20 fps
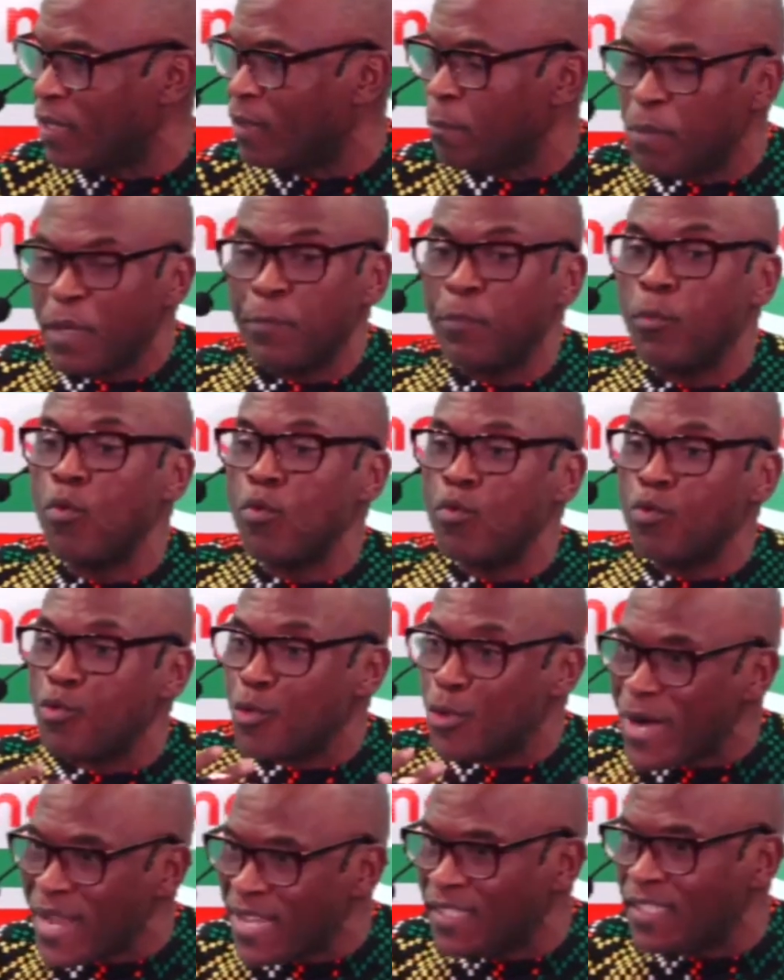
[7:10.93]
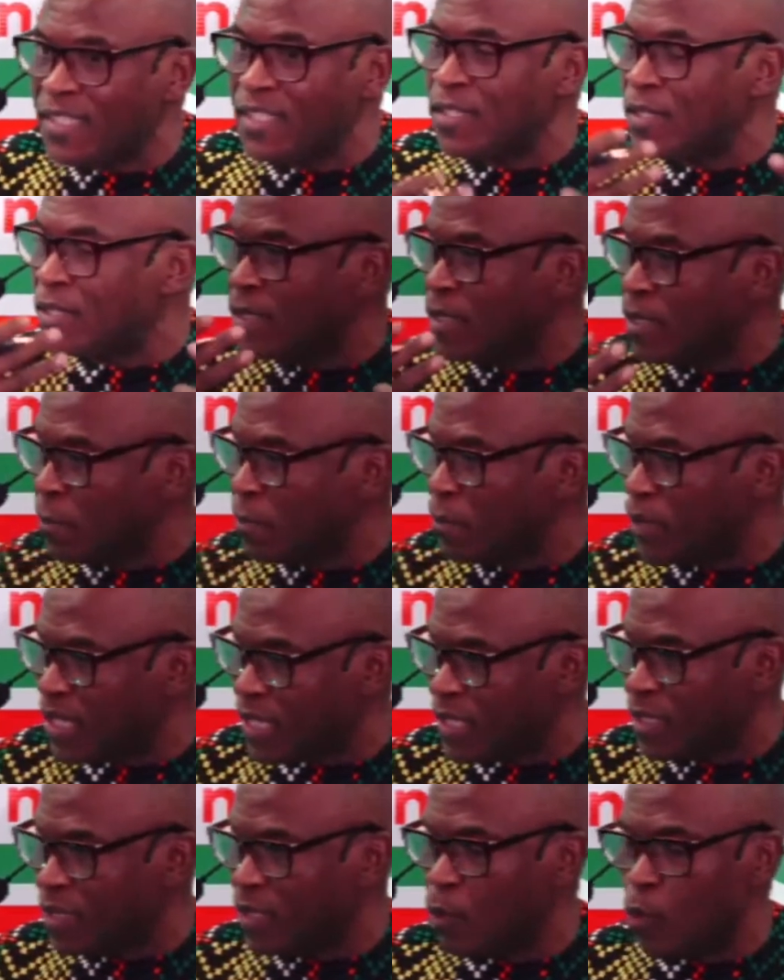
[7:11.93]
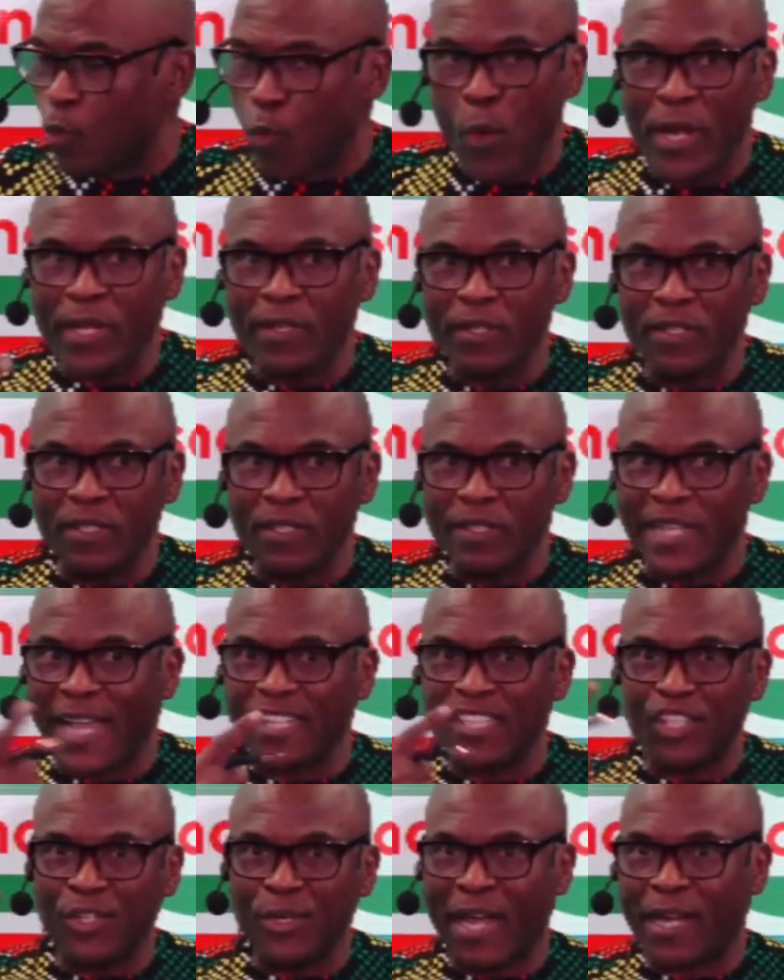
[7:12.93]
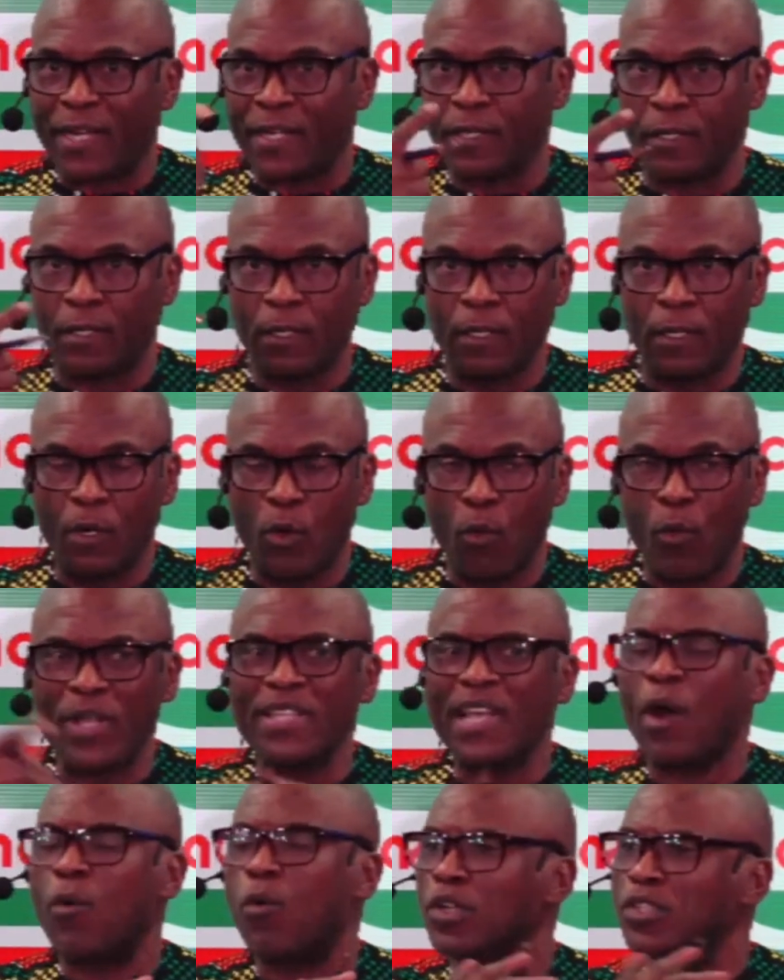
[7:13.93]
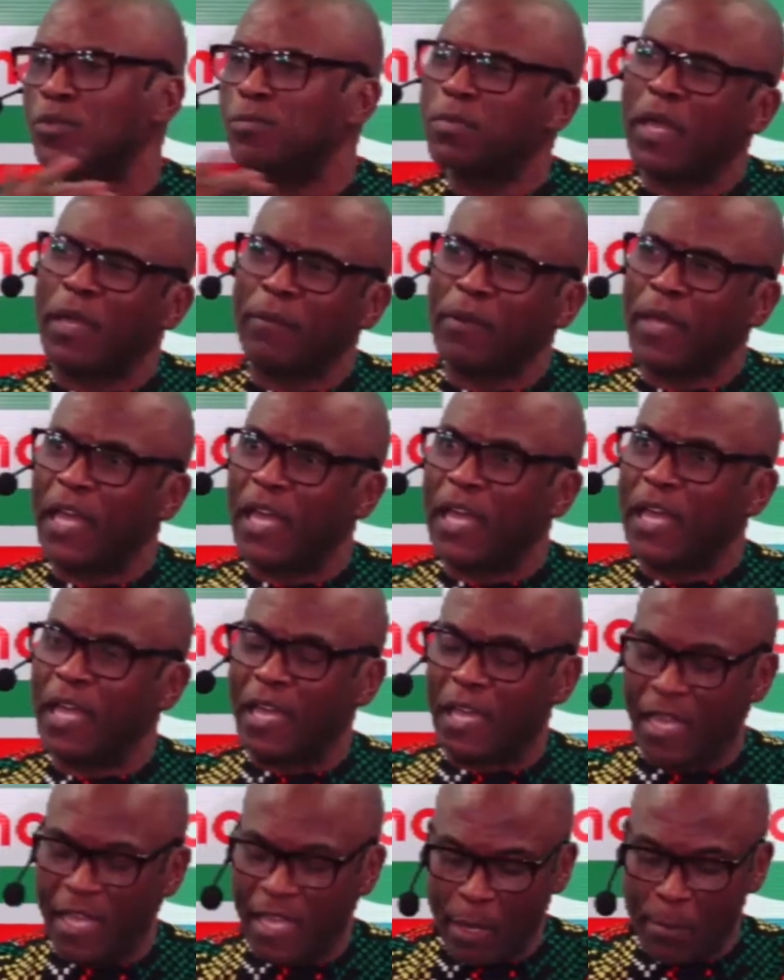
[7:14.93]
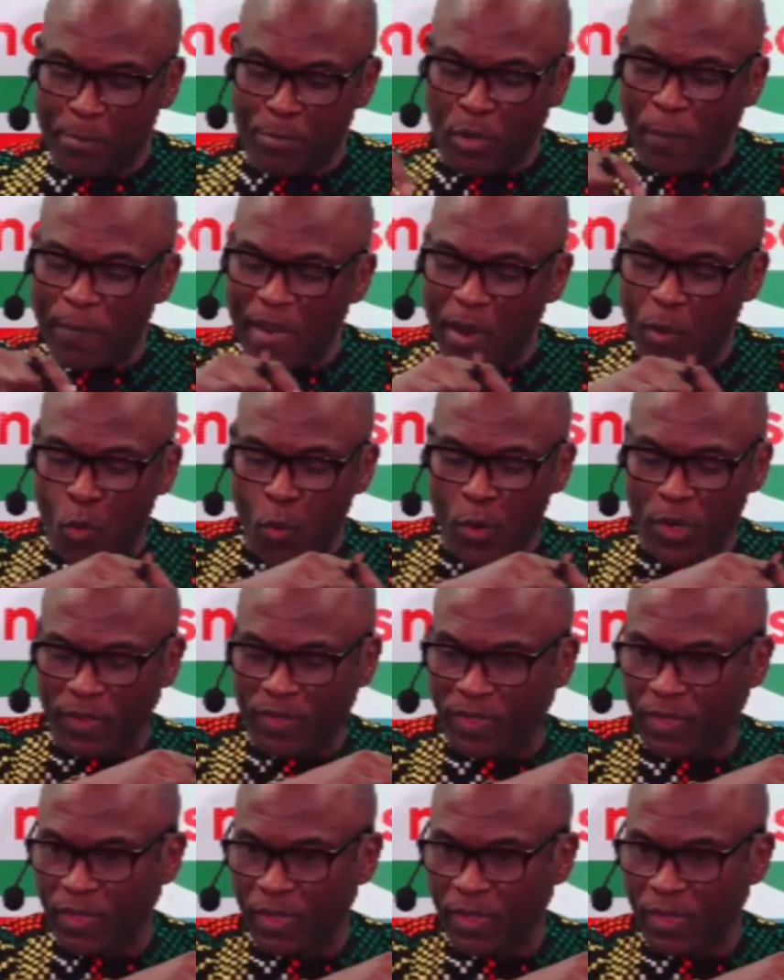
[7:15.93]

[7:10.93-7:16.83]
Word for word: People raised money. When Nigerian, when there was a, uh, a, uh, a problem with